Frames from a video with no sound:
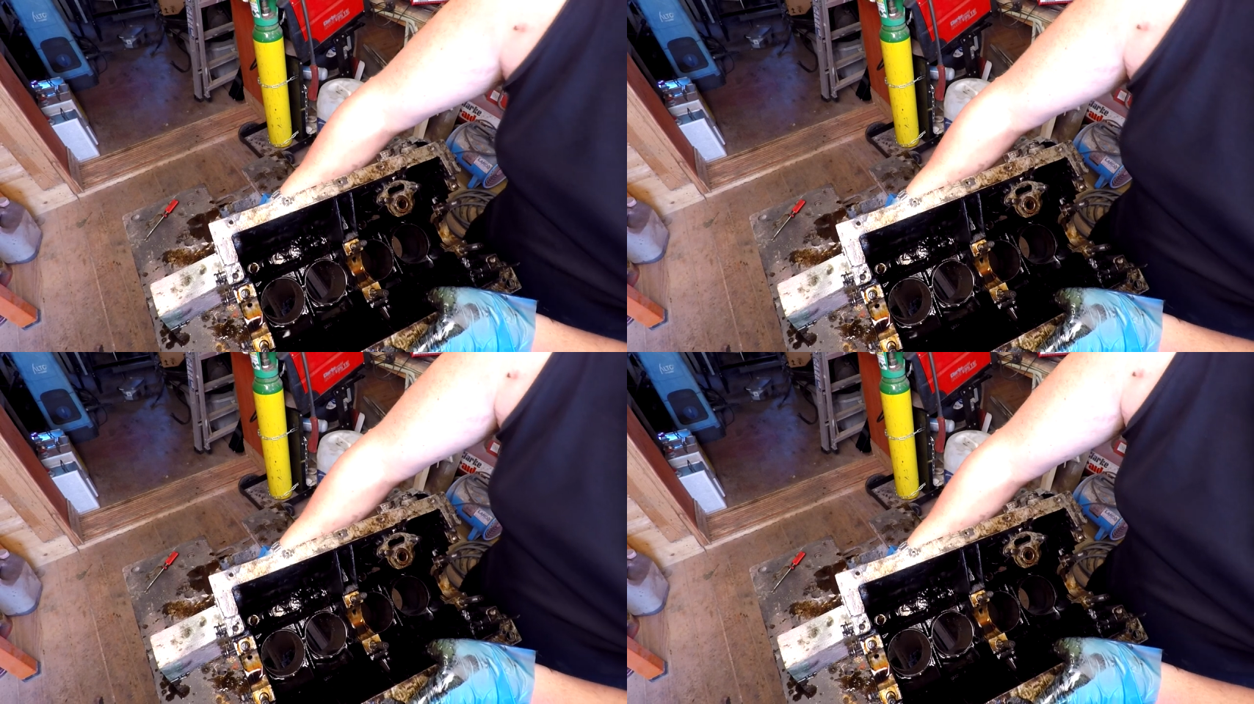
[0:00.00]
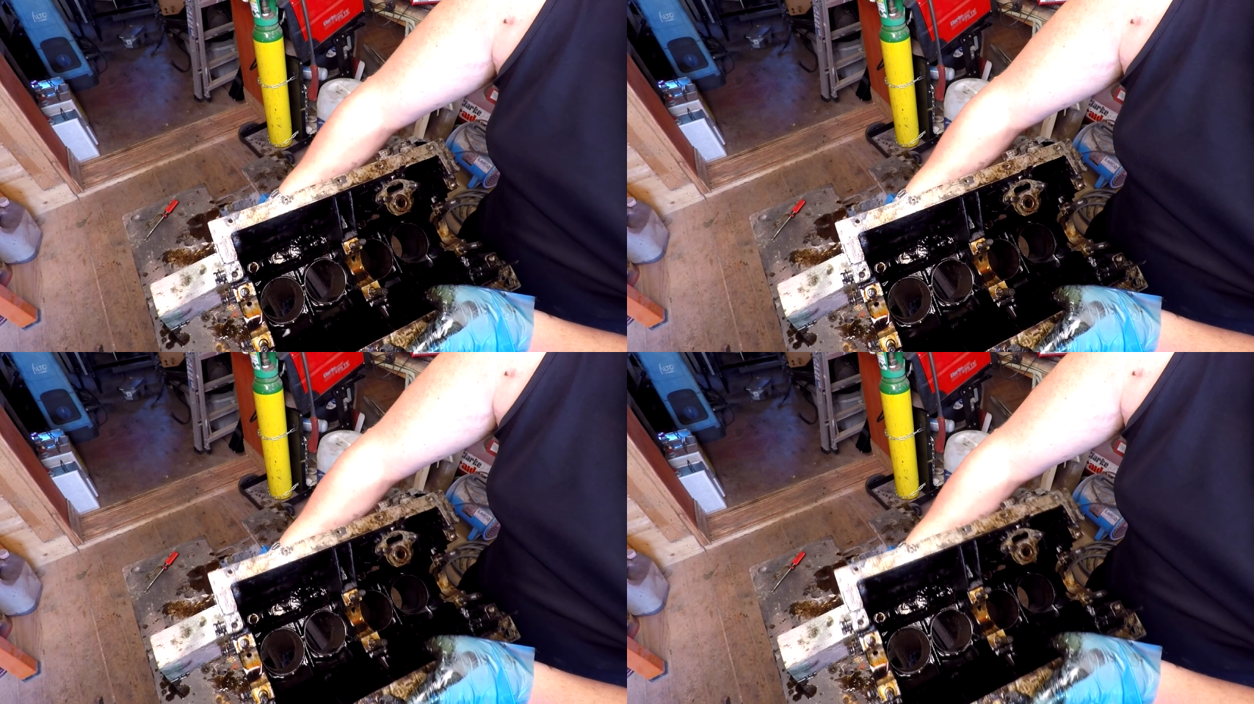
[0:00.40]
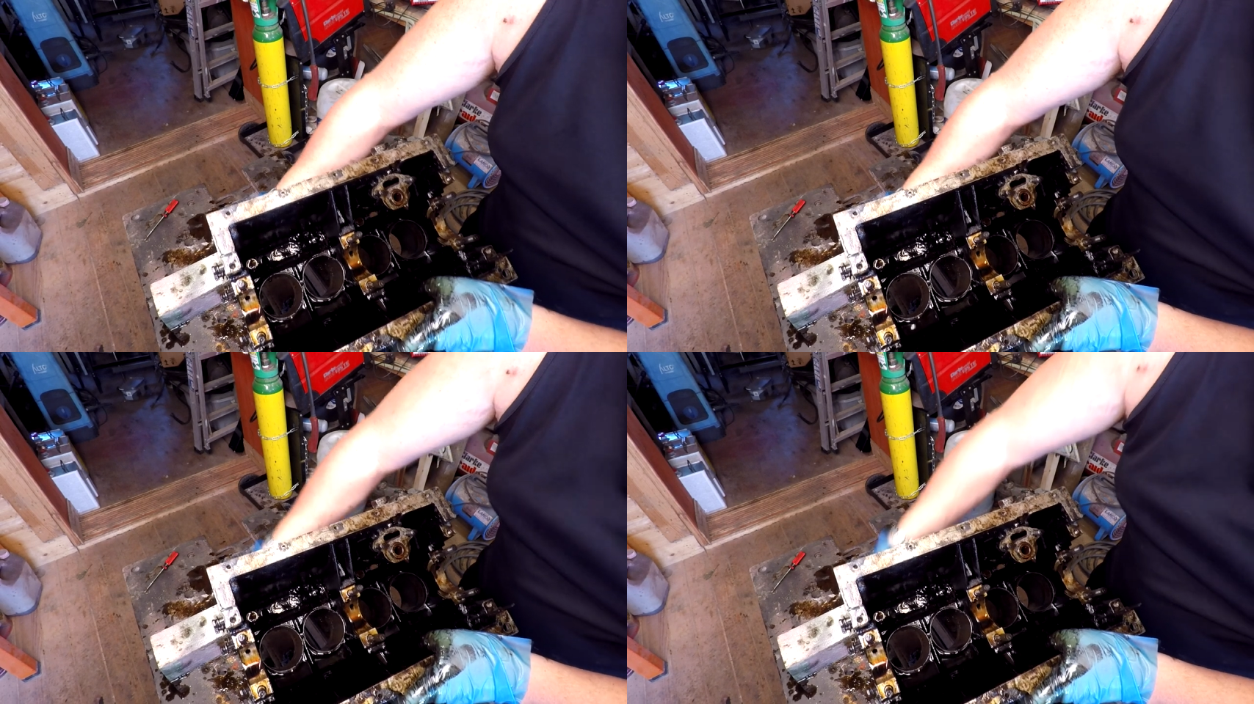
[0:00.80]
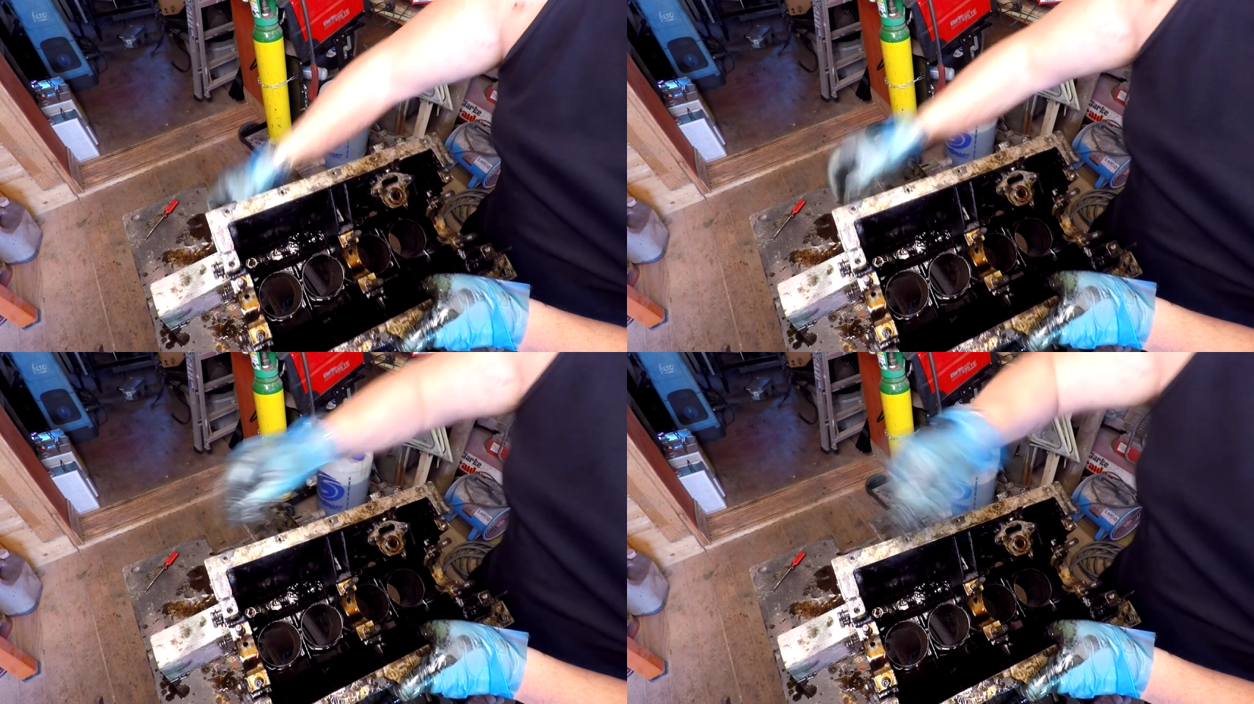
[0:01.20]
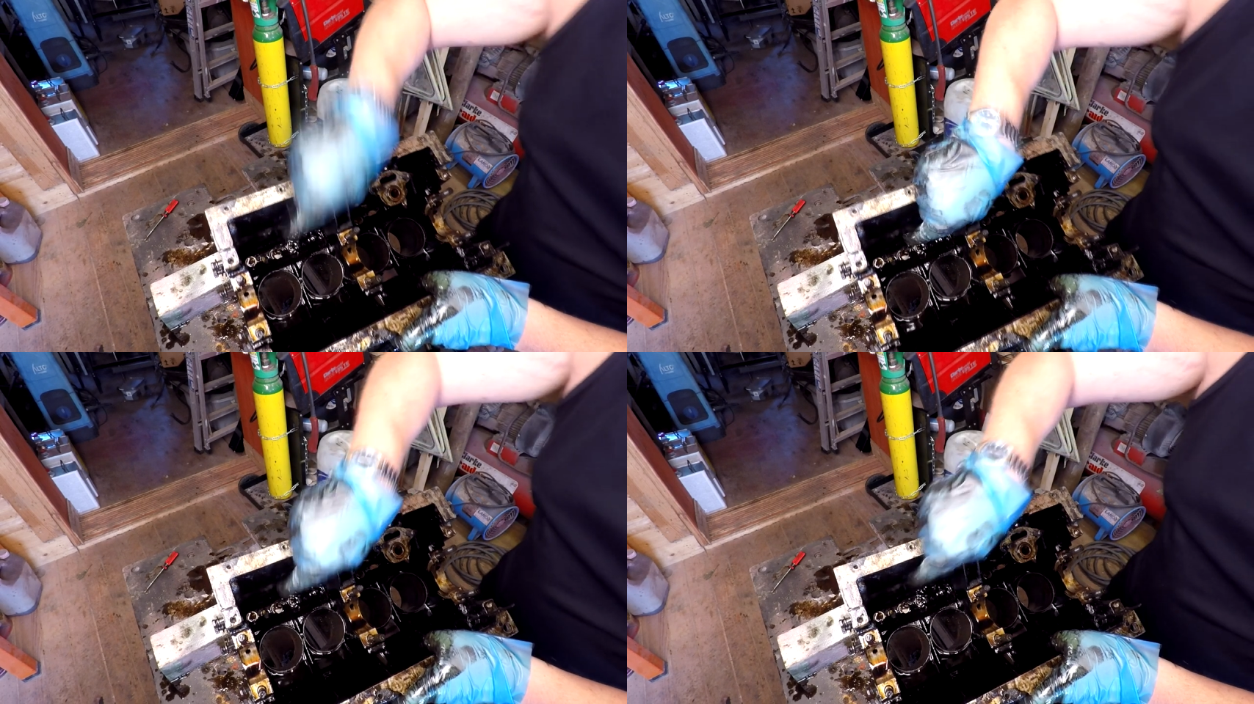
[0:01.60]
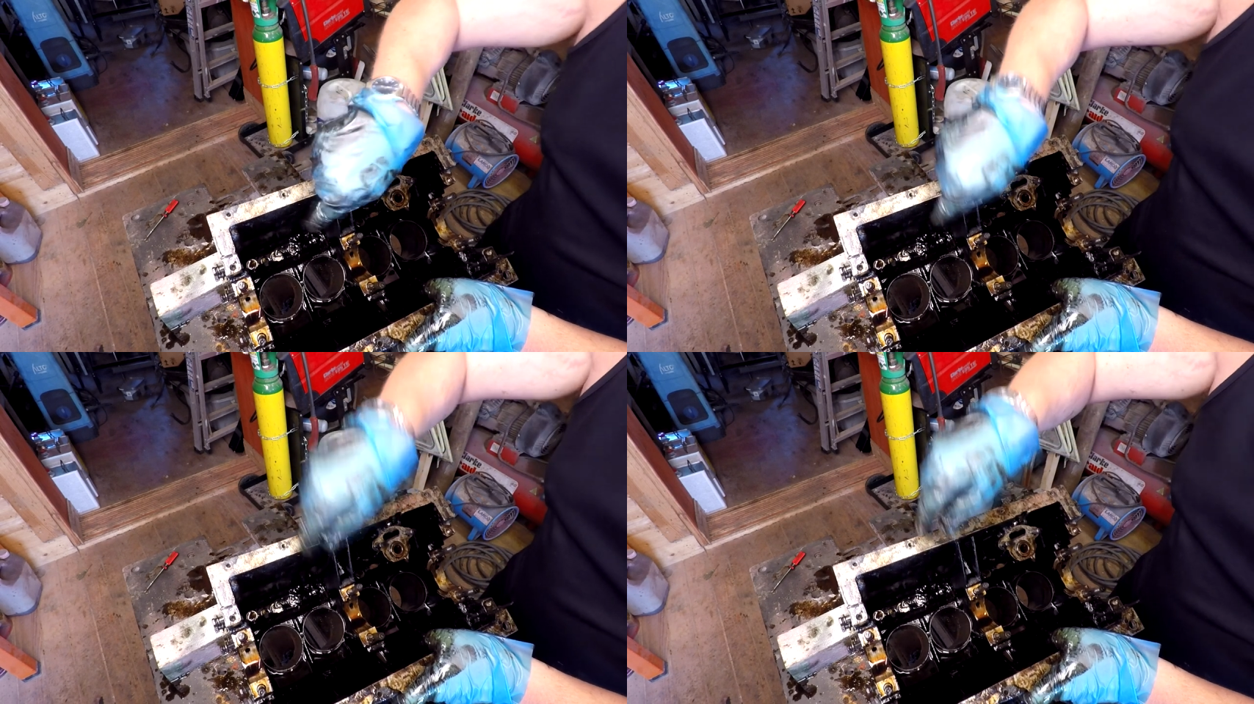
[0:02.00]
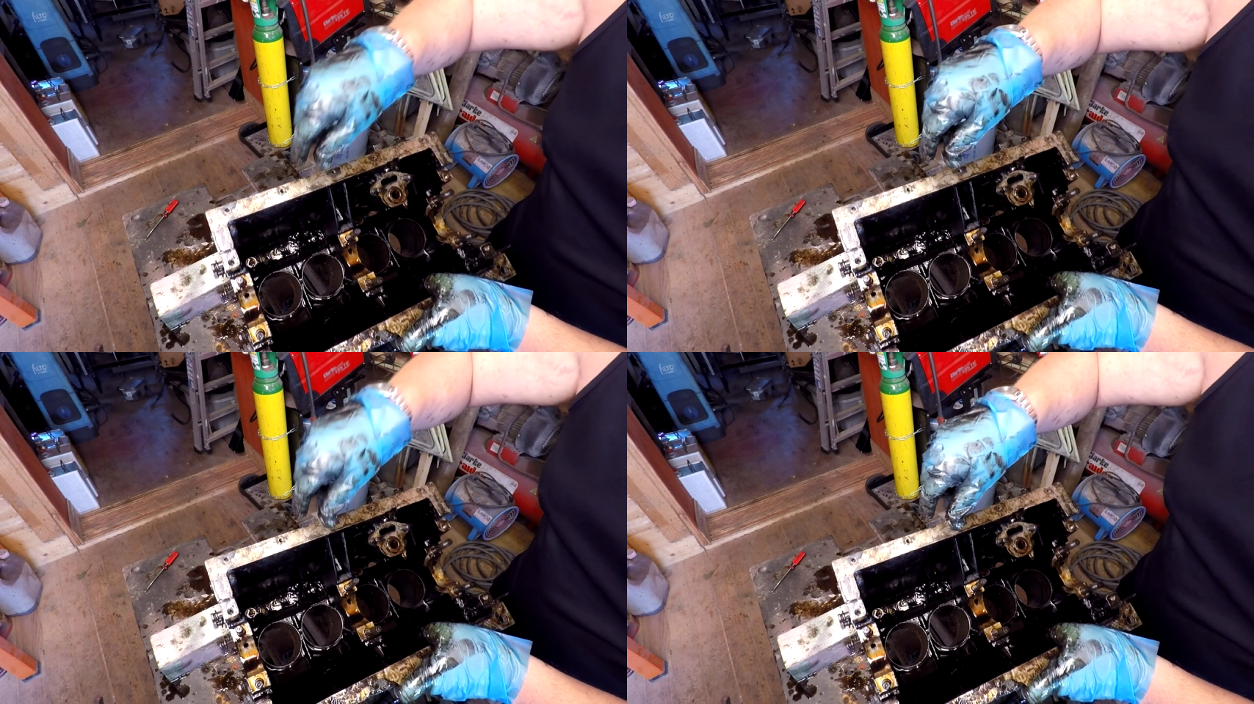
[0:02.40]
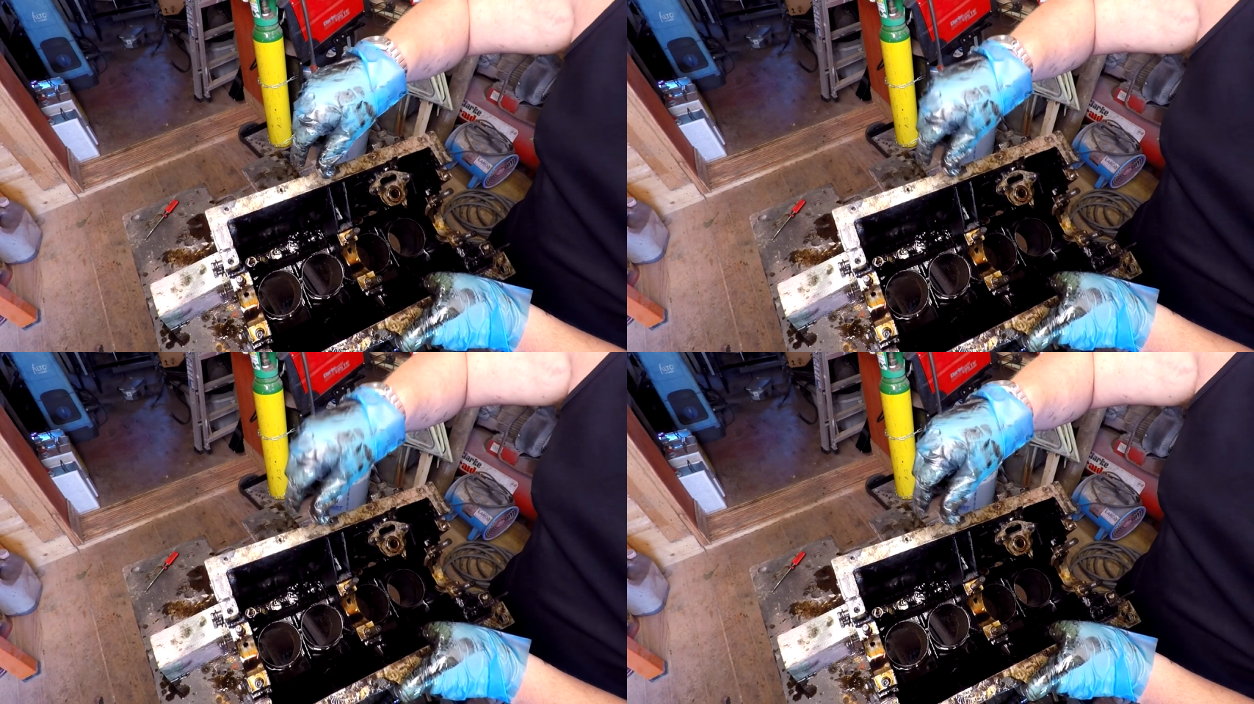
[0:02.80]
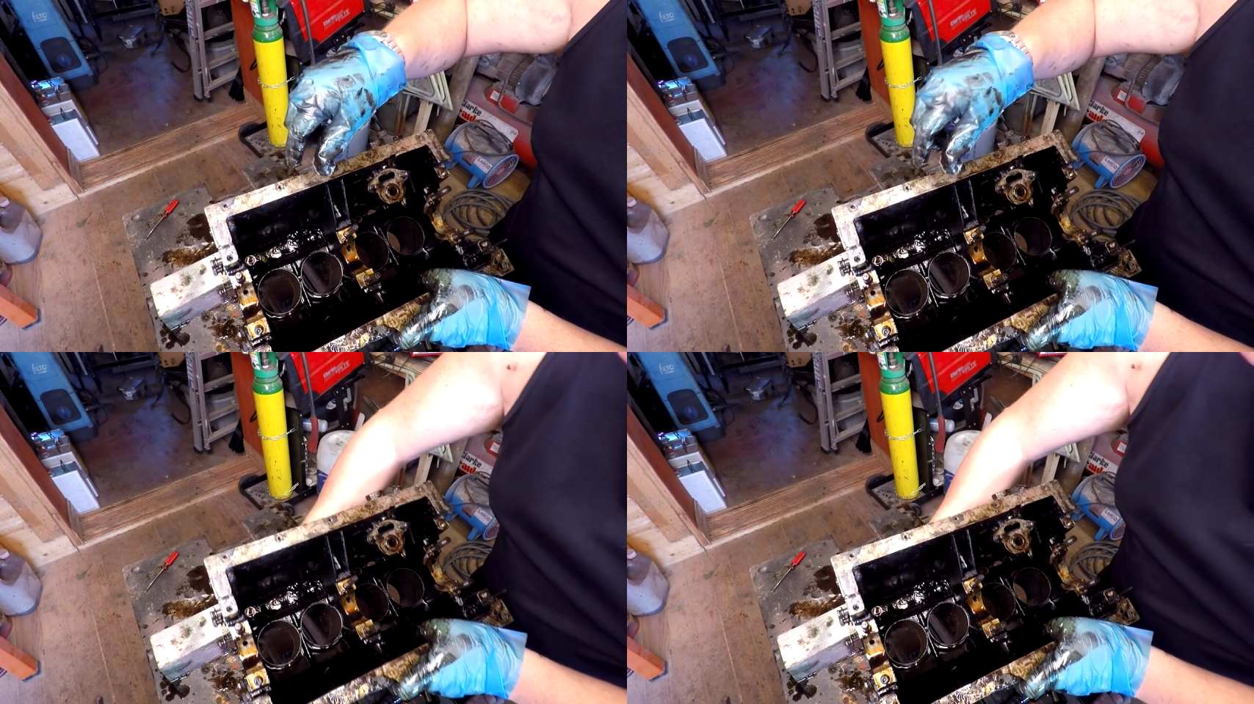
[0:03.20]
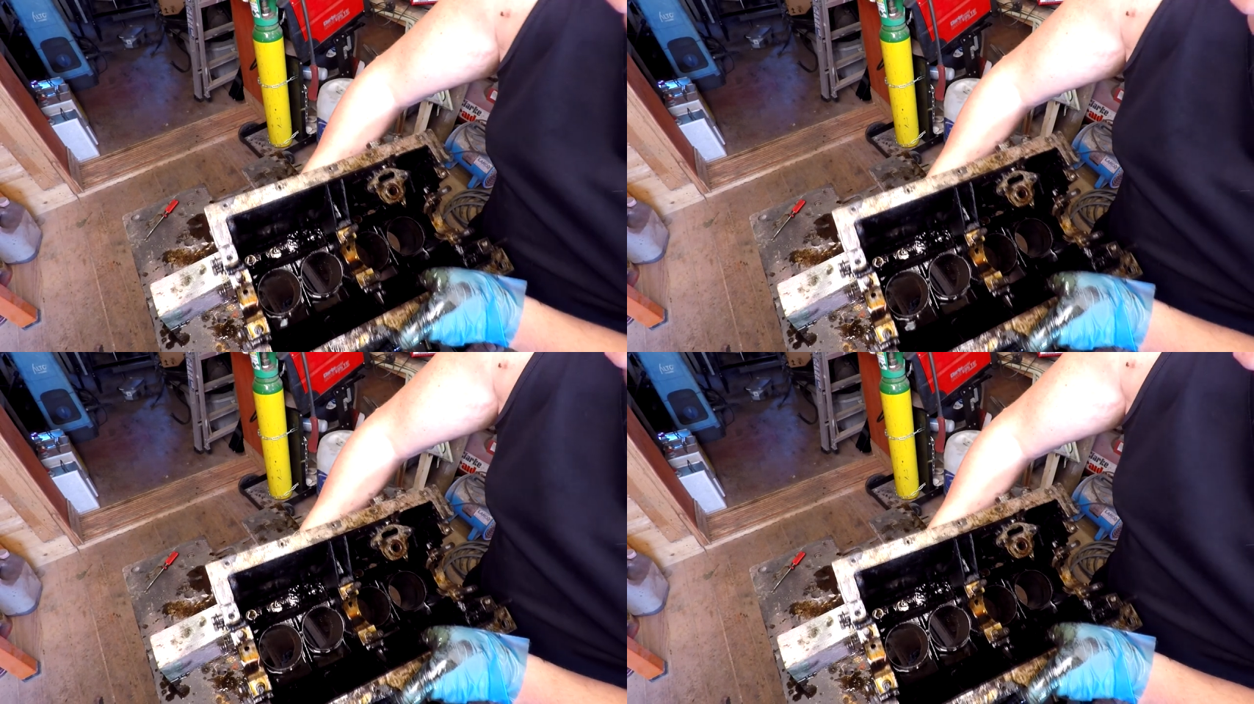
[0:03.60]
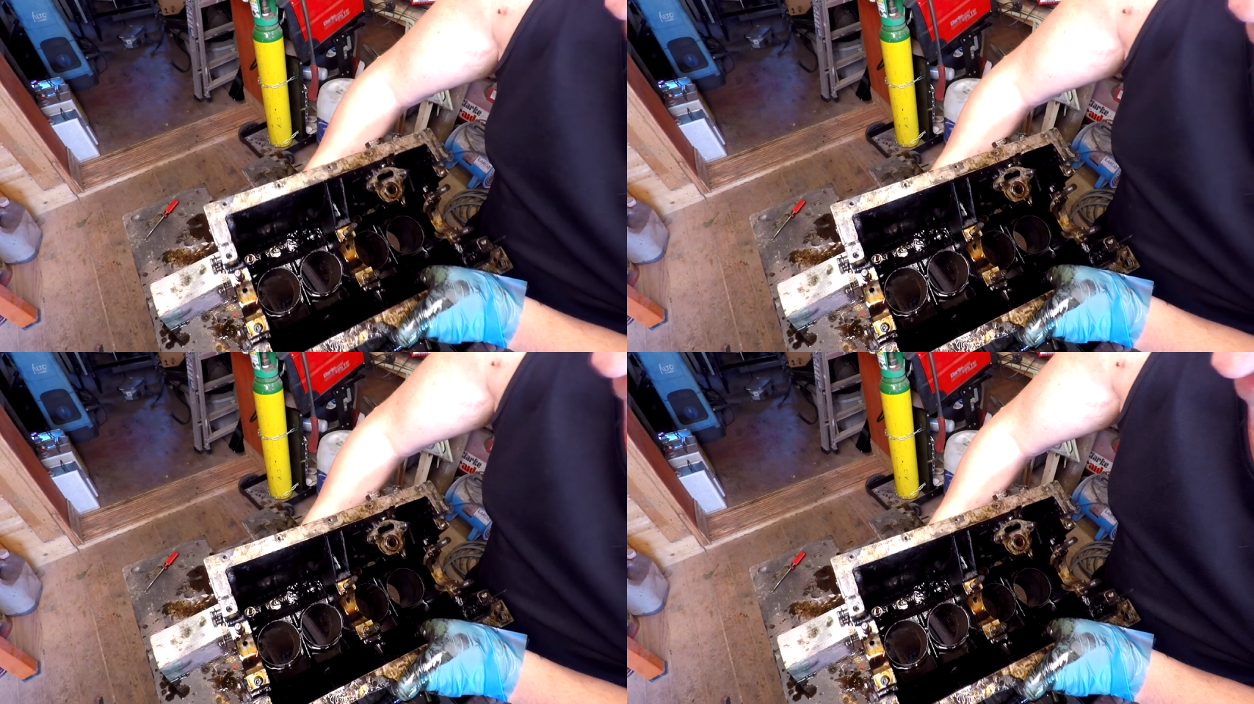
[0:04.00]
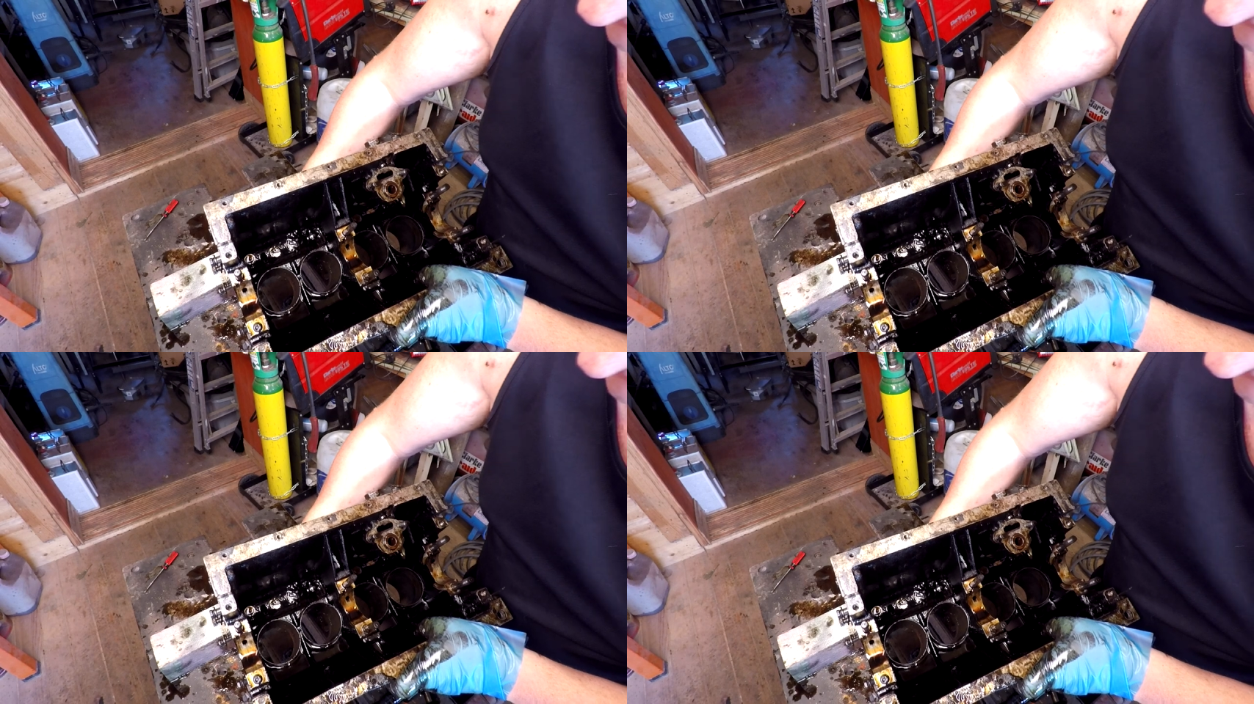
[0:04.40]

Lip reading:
(no speaker visible)